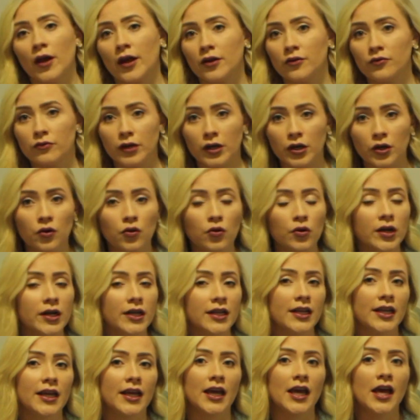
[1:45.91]
went and
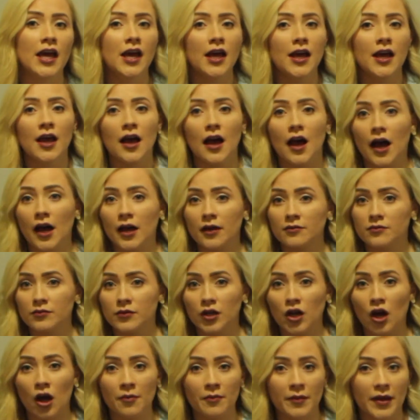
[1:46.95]
recorded it,
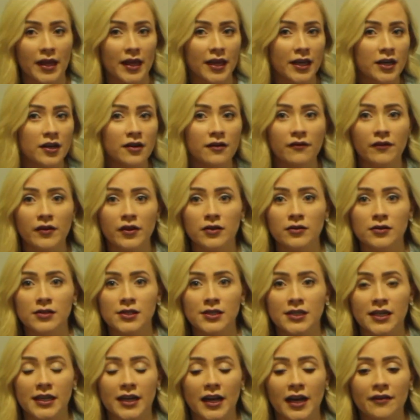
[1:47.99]
got my
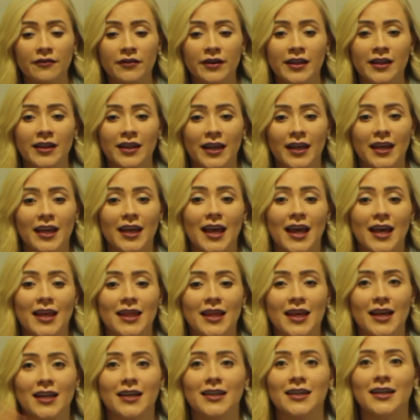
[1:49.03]
interviews, did everything, and
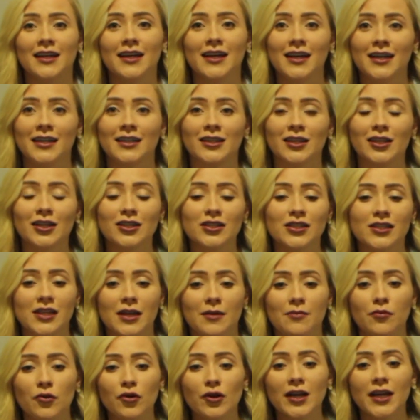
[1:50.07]
then
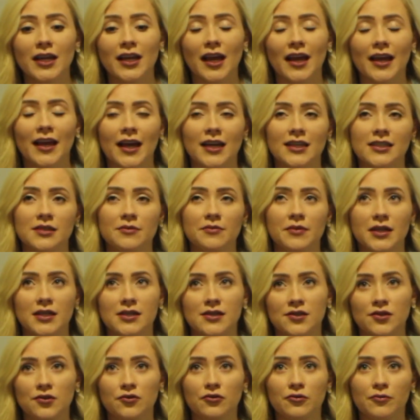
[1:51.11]
Thursday morning I had to be to
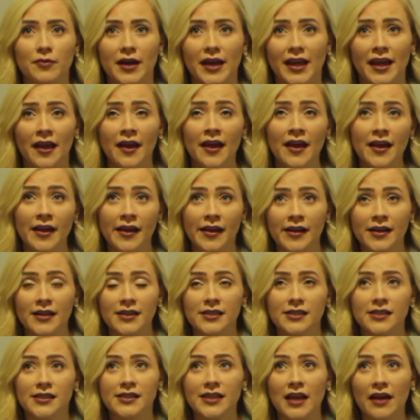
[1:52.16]
school by
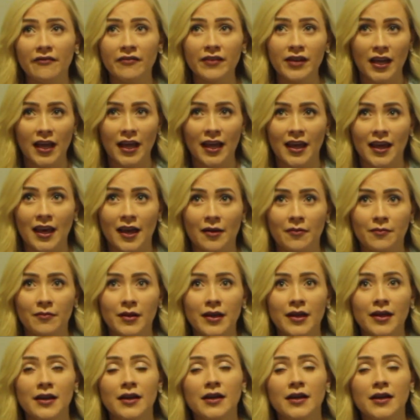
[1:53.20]
7 a.m.